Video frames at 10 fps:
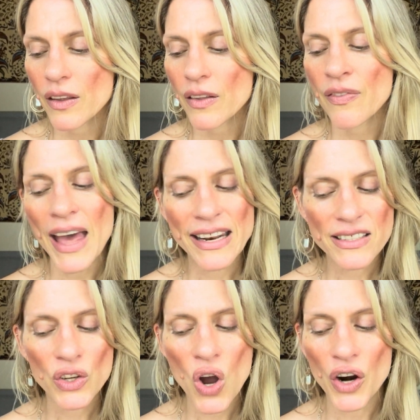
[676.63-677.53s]
That is
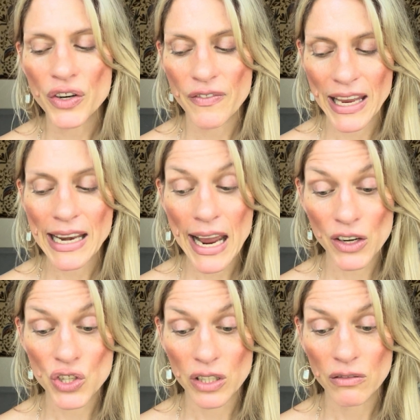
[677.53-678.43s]
a card of
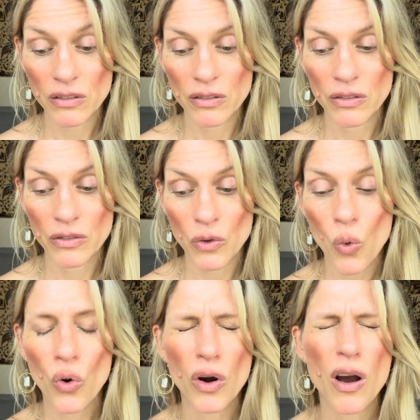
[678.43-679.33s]
inaction,
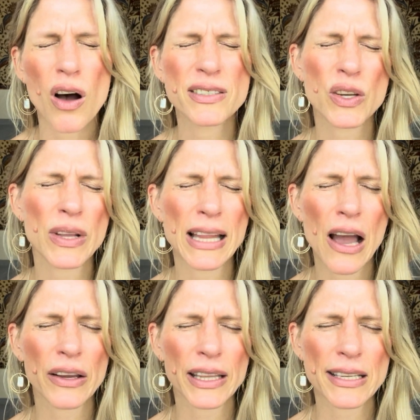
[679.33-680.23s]
or also
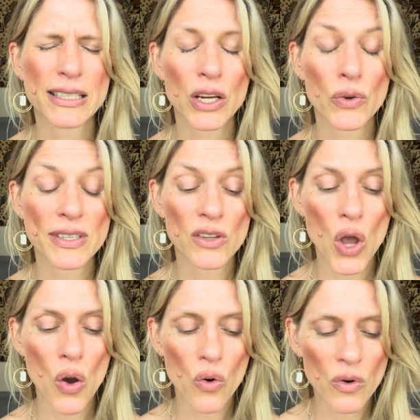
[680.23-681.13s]
allowing things to go
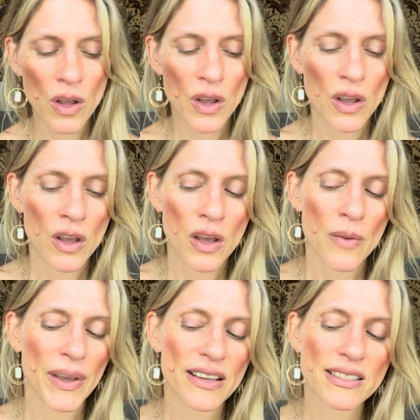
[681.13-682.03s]
slow,
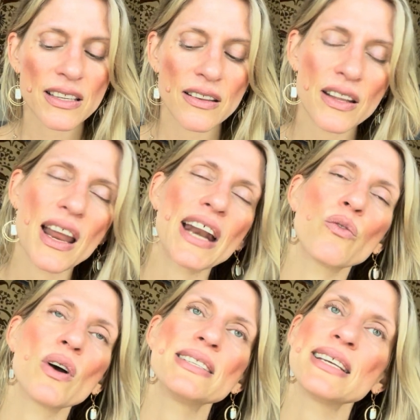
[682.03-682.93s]
because the Nine of
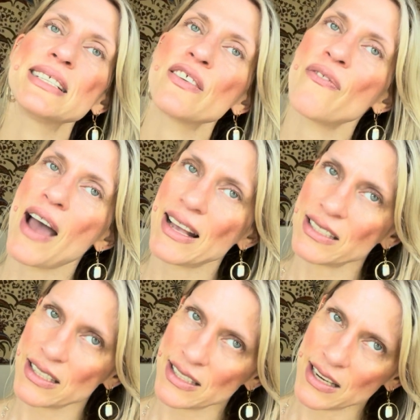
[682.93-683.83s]
Wands is the
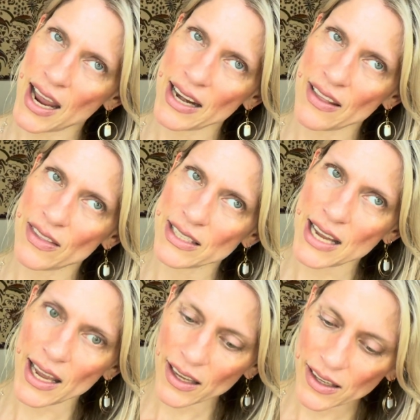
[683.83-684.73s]
fastest knight in the
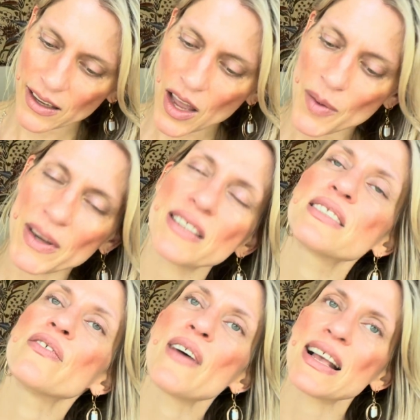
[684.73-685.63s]
deck. It is
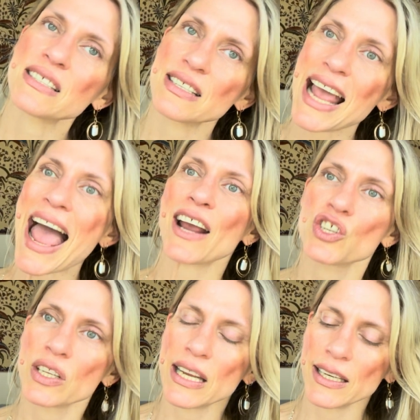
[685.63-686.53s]
the fastest
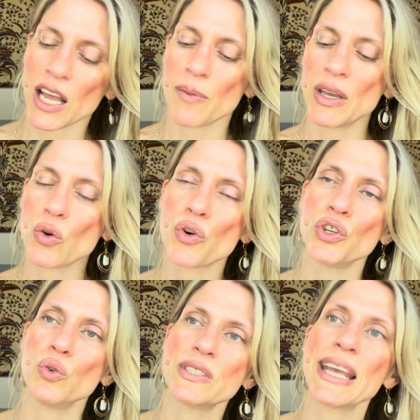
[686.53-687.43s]
action incoming, or
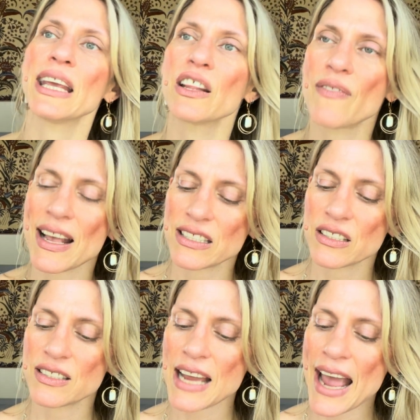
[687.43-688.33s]
you taking the
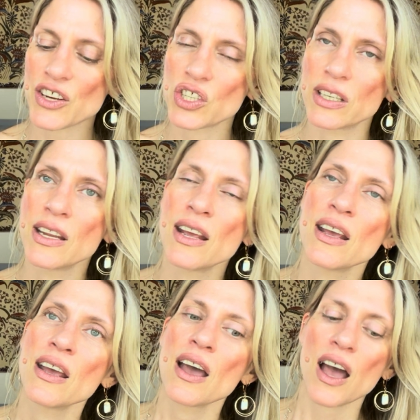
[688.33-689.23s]
fastest action.
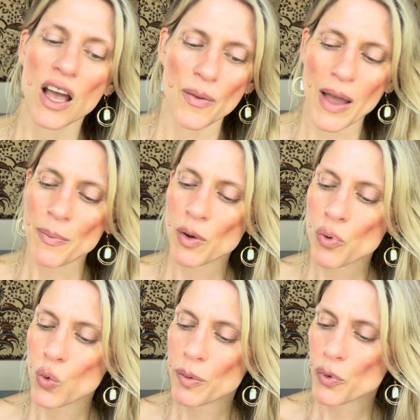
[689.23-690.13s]
I'm going to
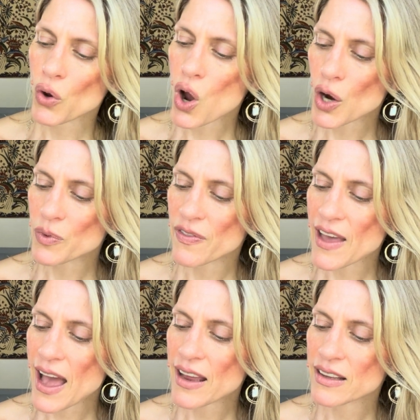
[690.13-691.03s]
pull one more card with
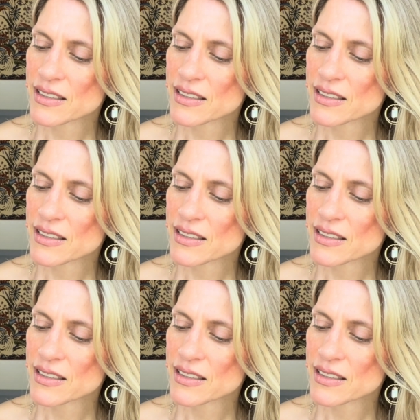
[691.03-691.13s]
that.